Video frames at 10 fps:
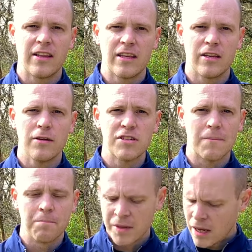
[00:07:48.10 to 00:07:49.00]
that you're using.
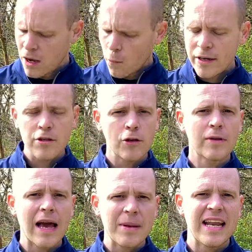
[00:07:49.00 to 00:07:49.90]
When you do
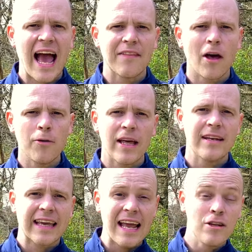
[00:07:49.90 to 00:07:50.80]
get them in hand though, then
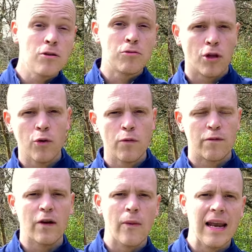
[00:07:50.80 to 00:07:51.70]
again, you do
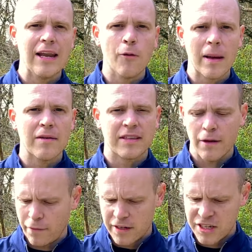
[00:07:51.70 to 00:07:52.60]
feel a little bit of a
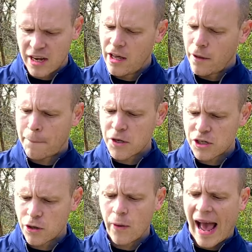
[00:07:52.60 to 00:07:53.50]
difference. The
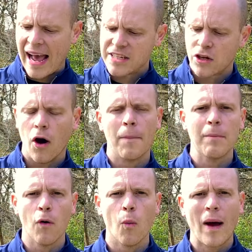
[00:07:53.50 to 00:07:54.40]
Bushnell has got a bit
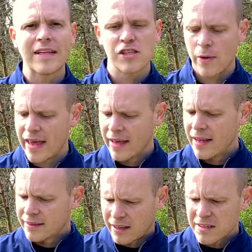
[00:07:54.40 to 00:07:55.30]
more weight to it.
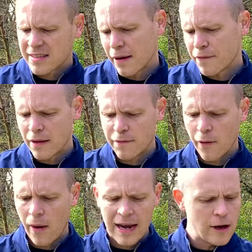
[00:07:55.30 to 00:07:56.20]
It does definitely
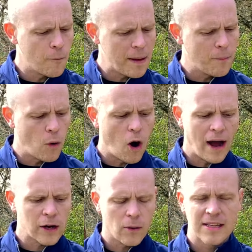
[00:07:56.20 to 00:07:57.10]
feel a little bit more high
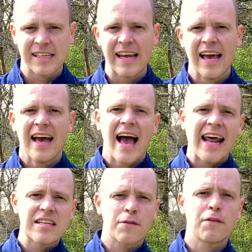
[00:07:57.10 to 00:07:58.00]
quality. And
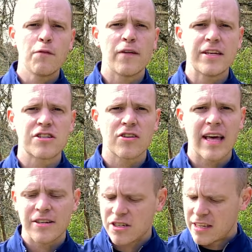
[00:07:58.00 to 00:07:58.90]
there's a few features on
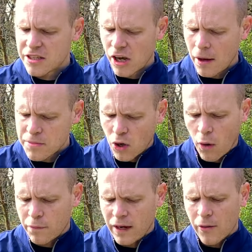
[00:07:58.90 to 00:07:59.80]
there just in terms
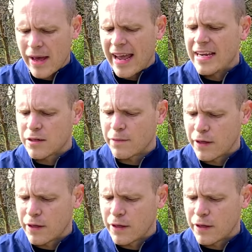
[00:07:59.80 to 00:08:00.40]
of, you know, ease of